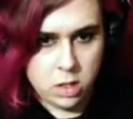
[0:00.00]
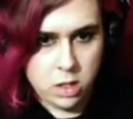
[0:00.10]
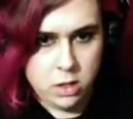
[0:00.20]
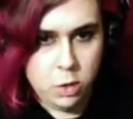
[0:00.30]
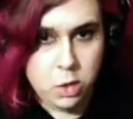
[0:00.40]

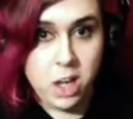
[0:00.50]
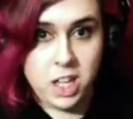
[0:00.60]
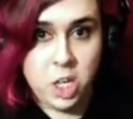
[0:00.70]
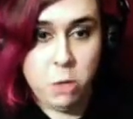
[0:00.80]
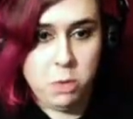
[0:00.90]
You thought
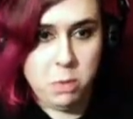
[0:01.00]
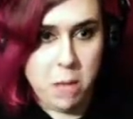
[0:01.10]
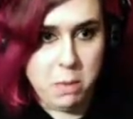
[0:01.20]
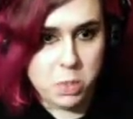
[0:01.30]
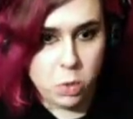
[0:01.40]
human
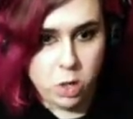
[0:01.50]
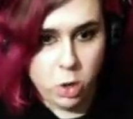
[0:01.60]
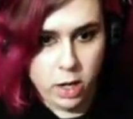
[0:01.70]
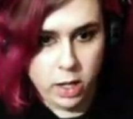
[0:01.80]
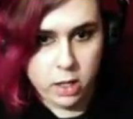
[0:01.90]
babies were
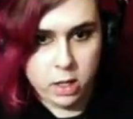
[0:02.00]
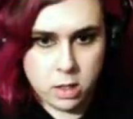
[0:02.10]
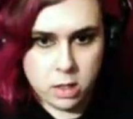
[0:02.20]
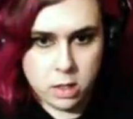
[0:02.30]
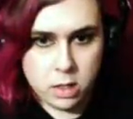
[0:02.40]
annoying.
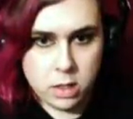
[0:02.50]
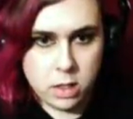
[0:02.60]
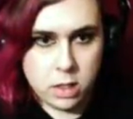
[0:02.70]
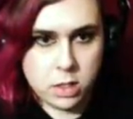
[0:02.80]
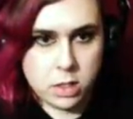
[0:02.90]

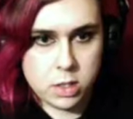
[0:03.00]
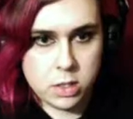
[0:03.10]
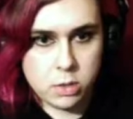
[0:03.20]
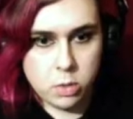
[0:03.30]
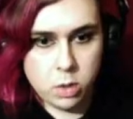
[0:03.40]
That is just
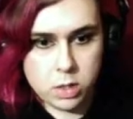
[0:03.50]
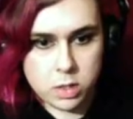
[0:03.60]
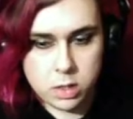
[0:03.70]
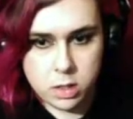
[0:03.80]
the worst.